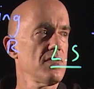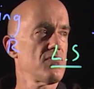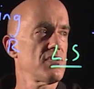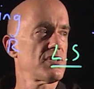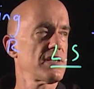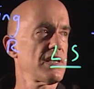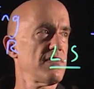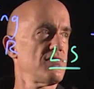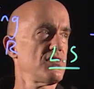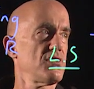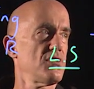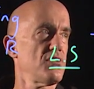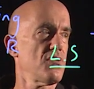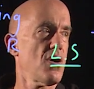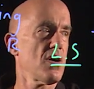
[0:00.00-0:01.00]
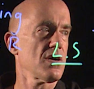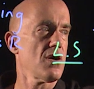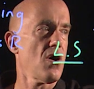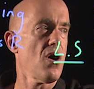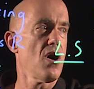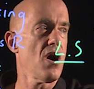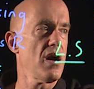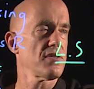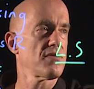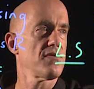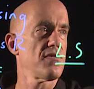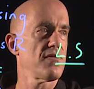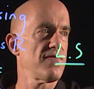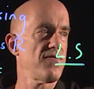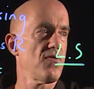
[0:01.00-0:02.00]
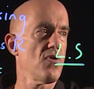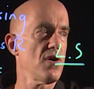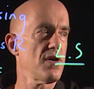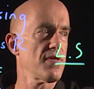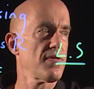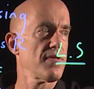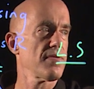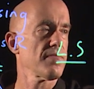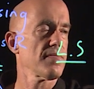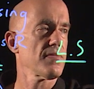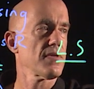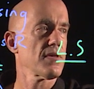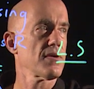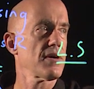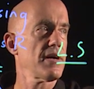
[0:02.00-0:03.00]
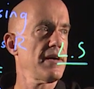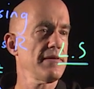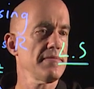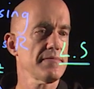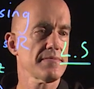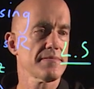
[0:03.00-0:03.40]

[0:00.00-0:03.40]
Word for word: which gives you r to the fourth. Okay?